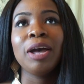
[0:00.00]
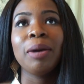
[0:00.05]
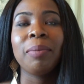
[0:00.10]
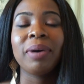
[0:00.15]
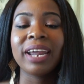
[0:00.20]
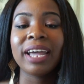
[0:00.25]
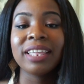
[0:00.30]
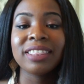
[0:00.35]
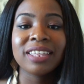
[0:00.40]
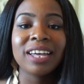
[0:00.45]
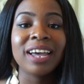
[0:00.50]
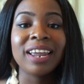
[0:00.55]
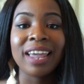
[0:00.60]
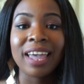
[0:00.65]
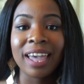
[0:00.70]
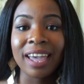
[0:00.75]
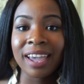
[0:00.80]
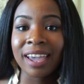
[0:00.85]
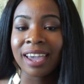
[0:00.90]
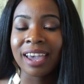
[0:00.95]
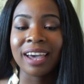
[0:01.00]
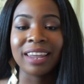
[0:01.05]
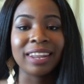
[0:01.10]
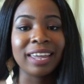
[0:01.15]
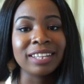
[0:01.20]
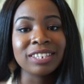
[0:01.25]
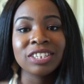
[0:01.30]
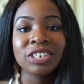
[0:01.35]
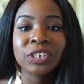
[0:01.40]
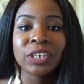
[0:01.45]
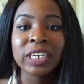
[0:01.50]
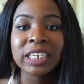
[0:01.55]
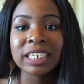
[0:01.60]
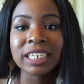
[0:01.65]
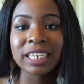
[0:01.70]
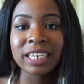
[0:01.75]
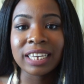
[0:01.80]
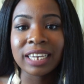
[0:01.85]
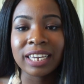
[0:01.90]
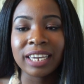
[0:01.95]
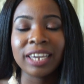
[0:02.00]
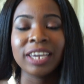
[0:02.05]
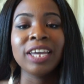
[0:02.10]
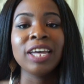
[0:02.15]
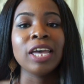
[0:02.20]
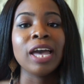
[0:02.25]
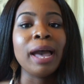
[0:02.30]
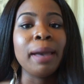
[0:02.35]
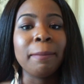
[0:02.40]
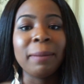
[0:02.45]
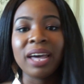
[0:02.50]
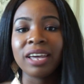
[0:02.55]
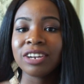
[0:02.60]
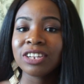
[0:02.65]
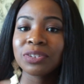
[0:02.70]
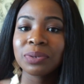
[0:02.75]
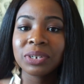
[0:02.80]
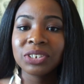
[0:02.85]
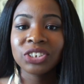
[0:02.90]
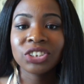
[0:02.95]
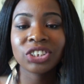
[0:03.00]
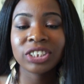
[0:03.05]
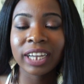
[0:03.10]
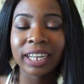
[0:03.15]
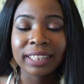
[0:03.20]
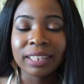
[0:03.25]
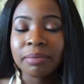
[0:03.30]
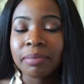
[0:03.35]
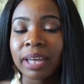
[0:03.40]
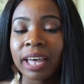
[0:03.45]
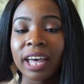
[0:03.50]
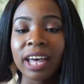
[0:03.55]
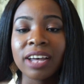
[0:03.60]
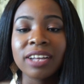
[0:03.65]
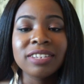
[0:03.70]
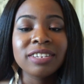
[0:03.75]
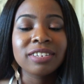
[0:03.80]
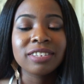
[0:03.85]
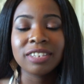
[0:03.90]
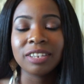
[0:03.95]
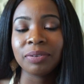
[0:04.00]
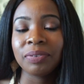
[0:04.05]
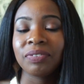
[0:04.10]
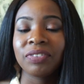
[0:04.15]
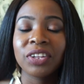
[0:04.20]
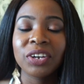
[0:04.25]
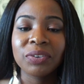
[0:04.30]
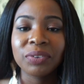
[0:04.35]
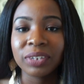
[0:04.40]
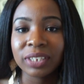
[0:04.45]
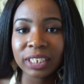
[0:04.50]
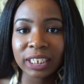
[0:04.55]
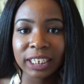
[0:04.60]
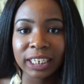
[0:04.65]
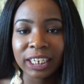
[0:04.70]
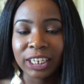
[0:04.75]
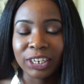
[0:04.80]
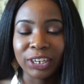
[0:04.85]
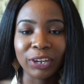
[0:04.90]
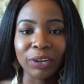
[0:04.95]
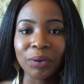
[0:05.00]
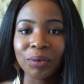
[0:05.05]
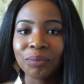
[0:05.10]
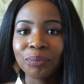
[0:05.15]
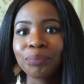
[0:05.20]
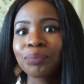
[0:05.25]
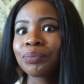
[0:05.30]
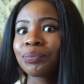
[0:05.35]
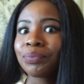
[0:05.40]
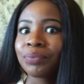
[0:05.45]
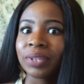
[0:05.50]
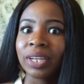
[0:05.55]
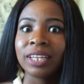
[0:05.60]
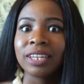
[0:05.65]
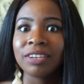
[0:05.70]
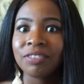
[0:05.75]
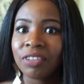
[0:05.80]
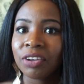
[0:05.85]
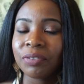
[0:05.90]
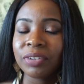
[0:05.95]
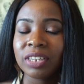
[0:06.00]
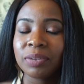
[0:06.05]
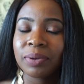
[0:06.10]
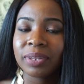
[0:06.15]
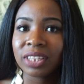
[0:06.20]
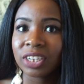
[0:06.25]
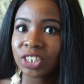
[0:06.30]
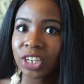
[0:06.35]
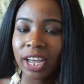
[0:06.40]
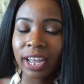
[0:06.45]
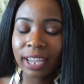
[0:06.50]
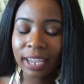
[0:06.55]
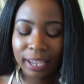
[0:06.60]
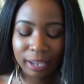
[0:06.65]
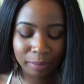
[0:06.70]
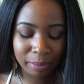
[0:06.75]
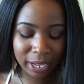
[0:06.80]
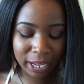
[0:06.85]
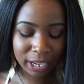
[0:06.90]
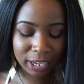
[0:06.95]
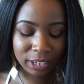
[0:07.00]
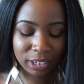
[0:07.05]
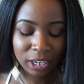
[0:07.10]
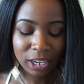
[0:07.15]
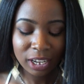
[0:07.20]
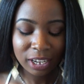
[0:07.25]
But I thought, hey, I like to drink tea. I might as well just check them out and see if they're really, you know, they're really what they're talking about.